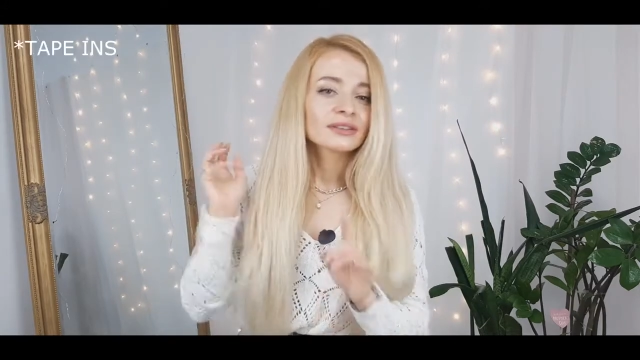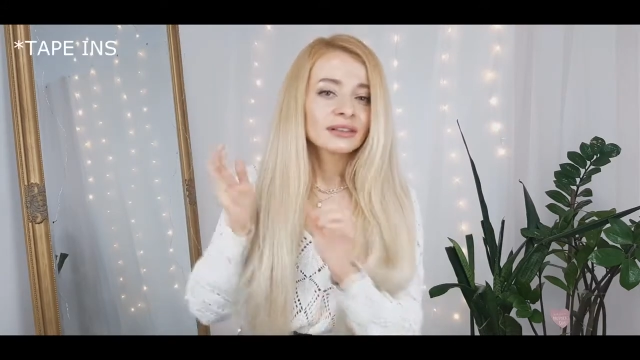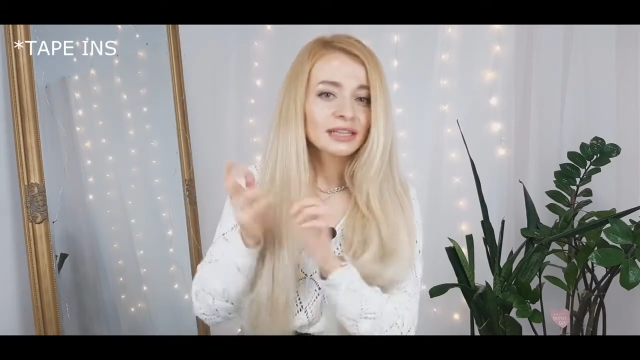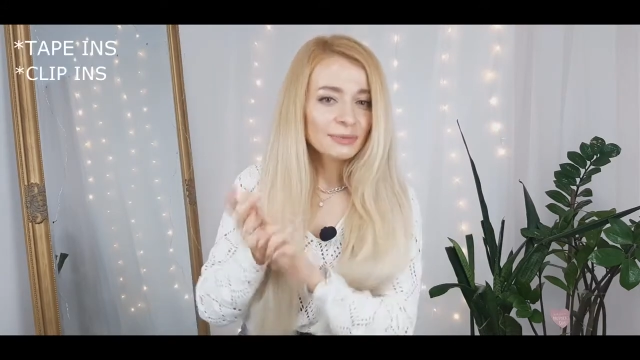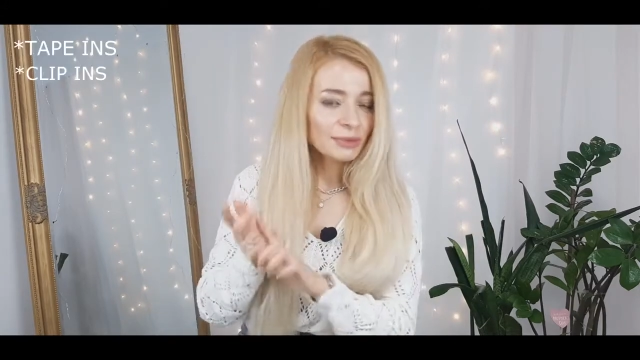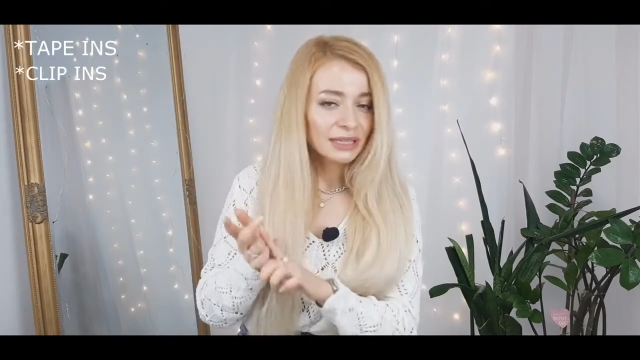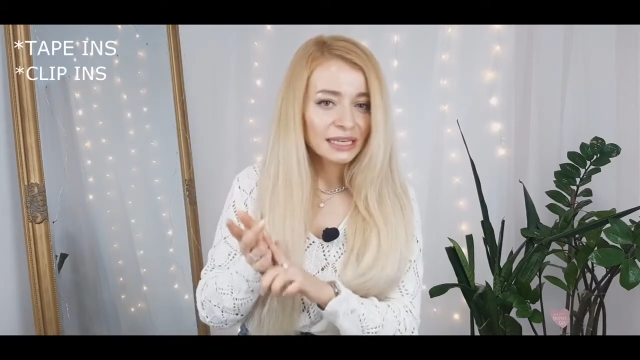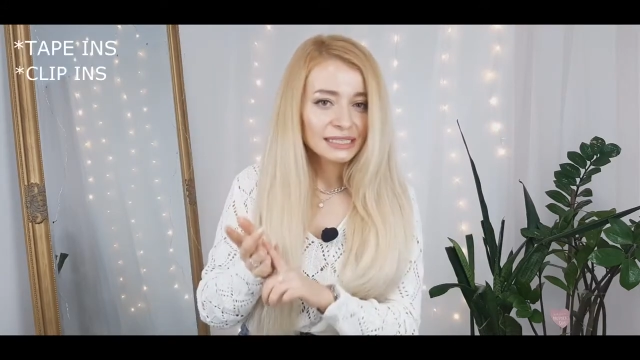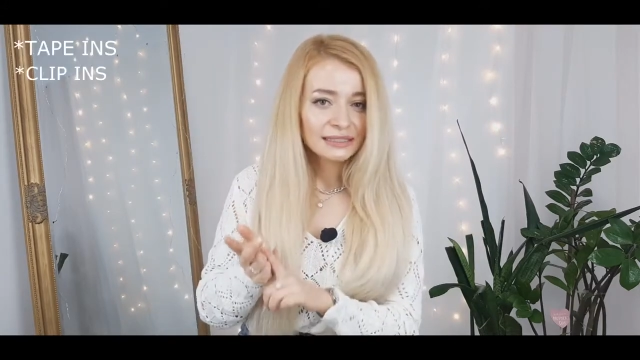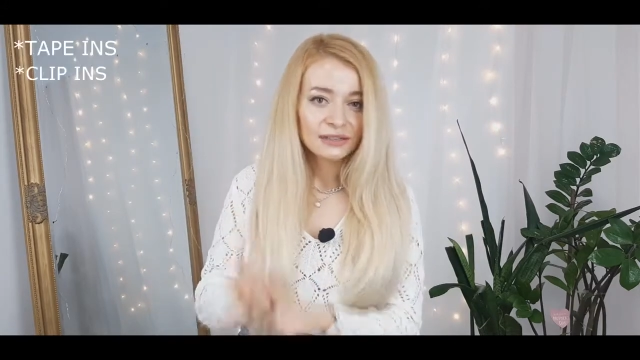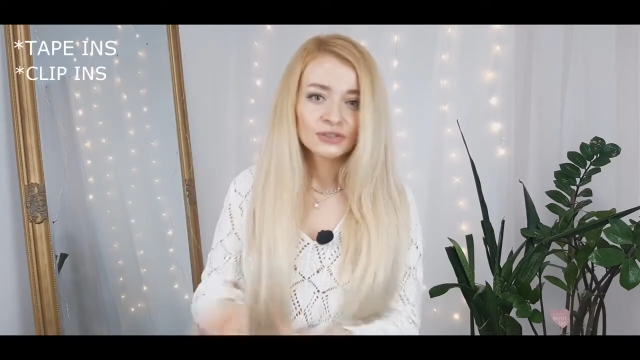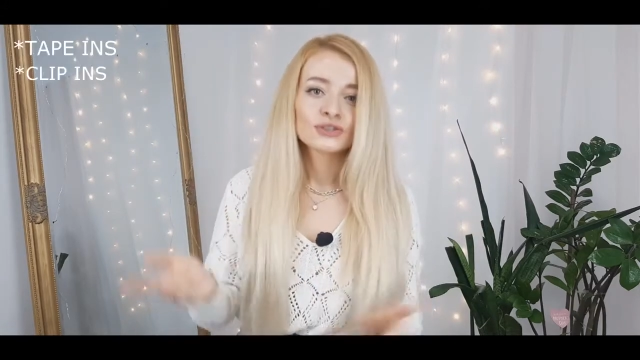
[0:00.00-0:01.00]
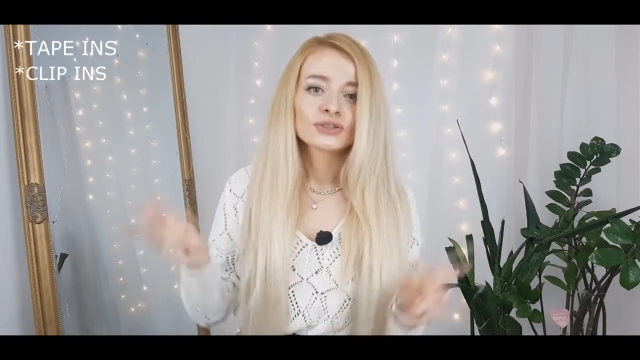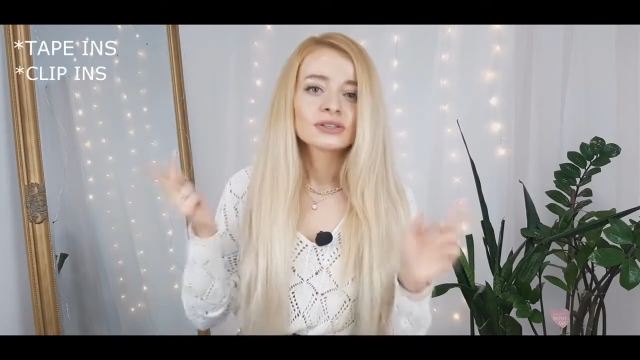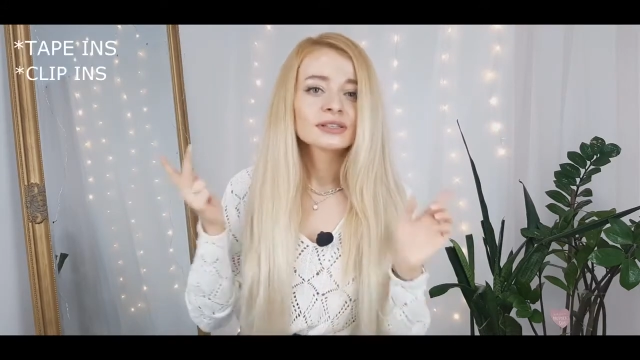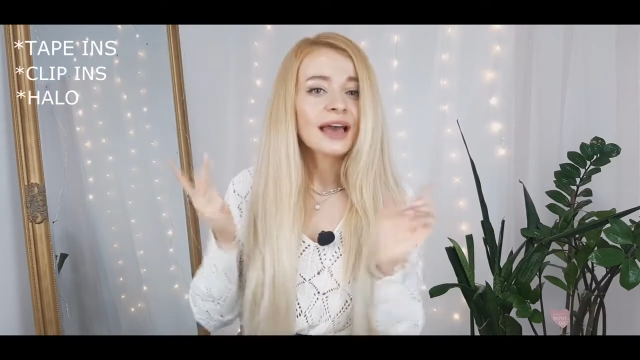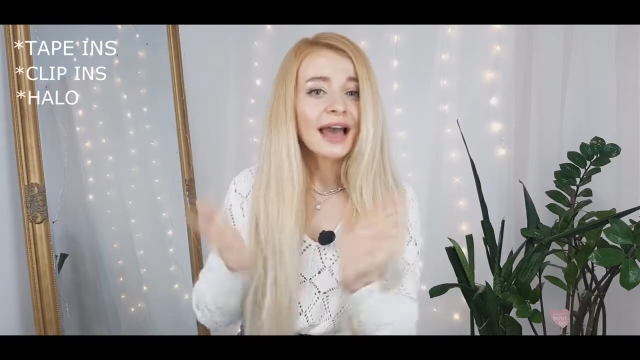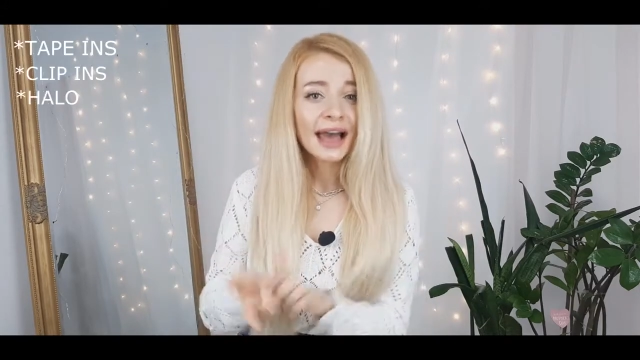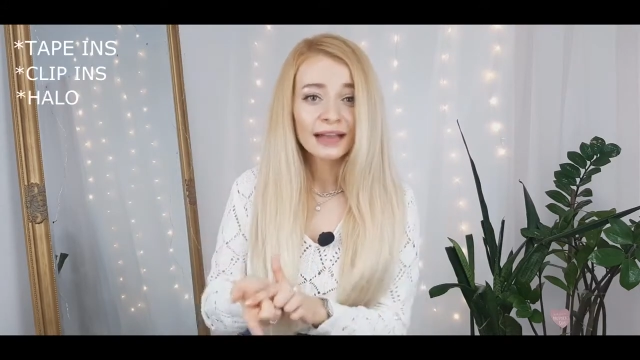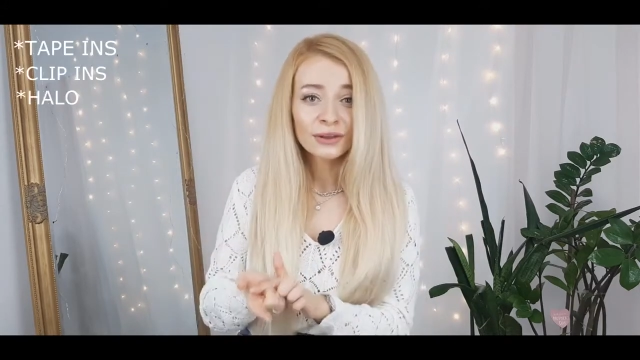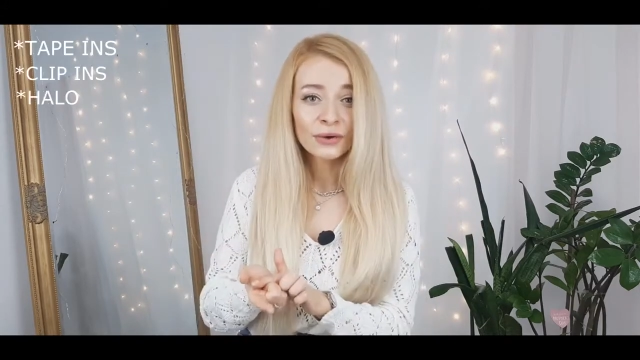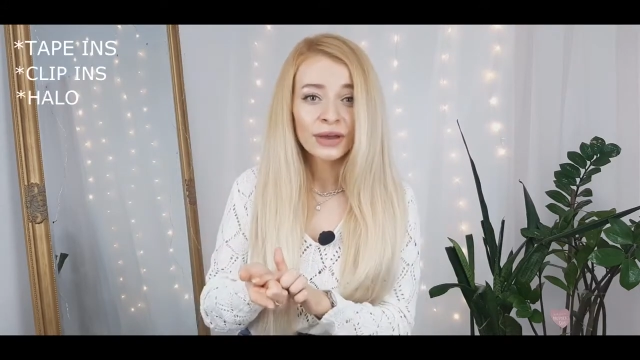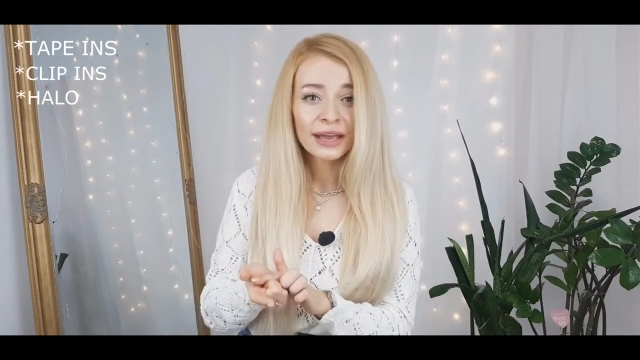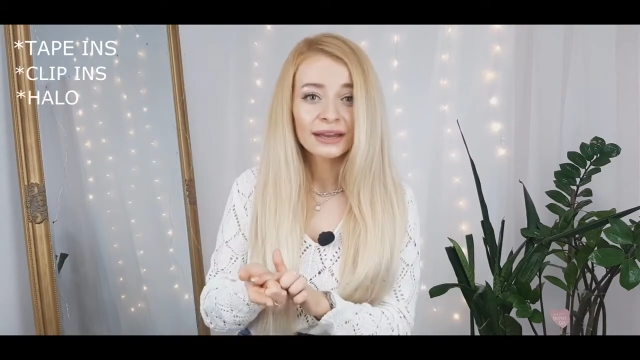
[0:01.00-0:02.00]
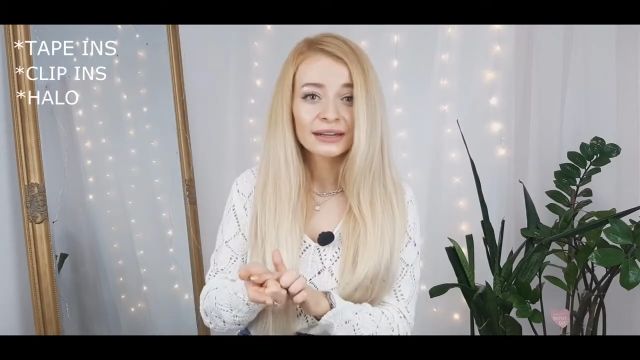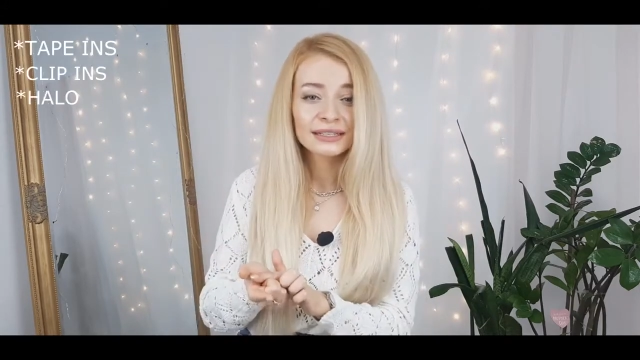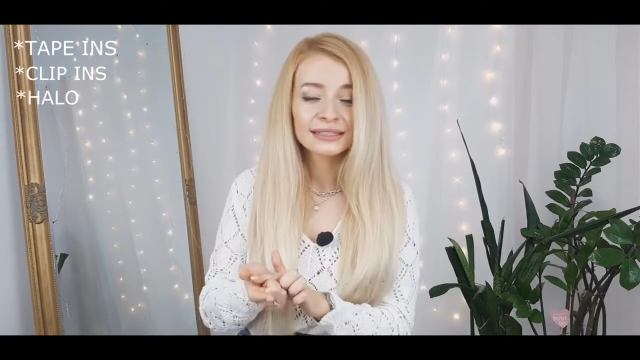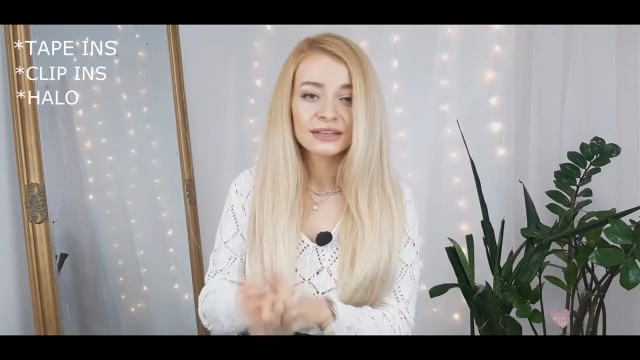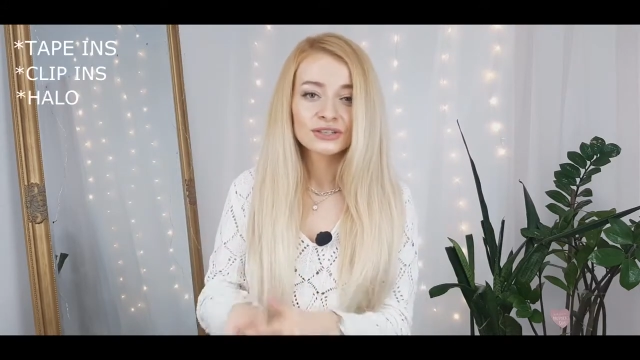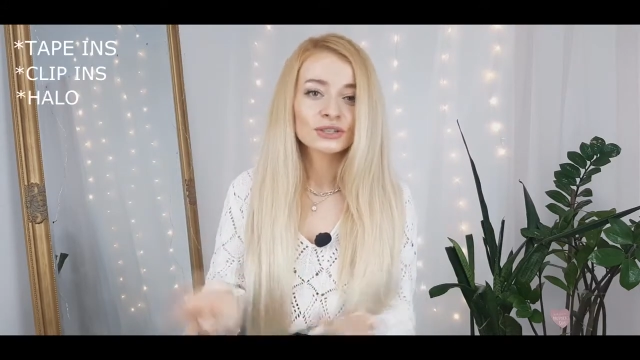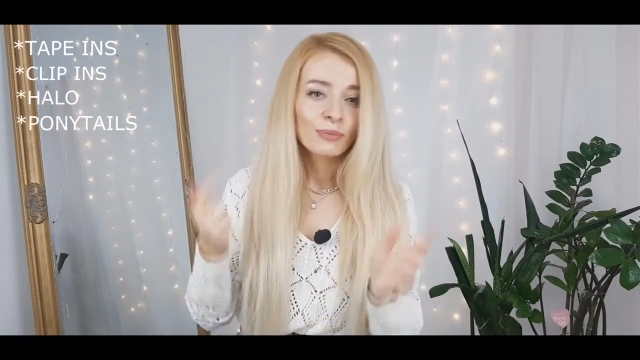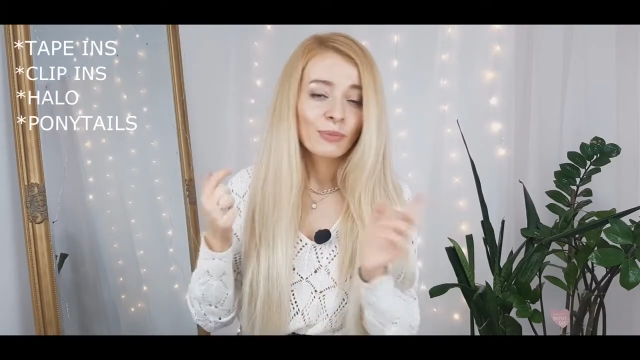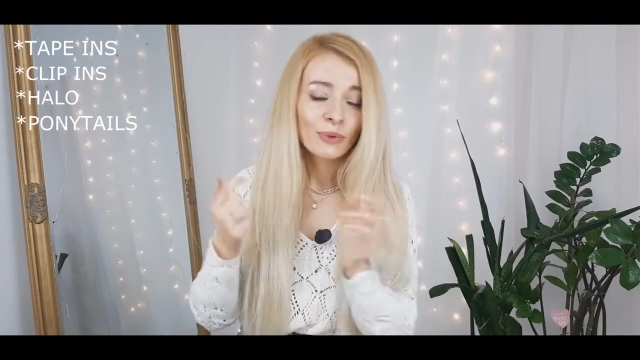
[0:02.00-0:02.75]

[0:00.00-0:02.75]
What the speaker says: clip-in extensions, halo hair extensions,